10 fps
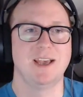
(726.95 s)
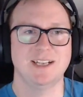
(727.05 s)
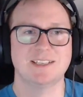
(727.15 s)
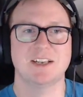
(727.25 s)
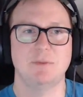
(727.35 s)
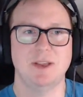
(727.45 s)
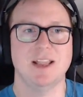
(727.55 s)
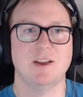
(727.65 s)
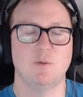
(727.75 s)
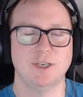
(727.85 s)
It's going to be
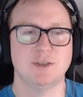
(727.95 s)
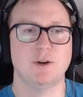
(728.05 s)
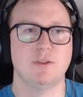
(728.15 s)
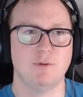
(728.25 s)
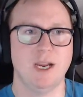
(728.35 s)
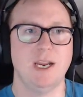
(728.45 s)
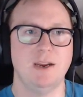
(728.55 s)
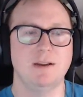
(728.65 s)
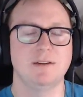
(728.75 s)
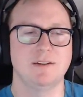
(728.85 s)
like Witcher 3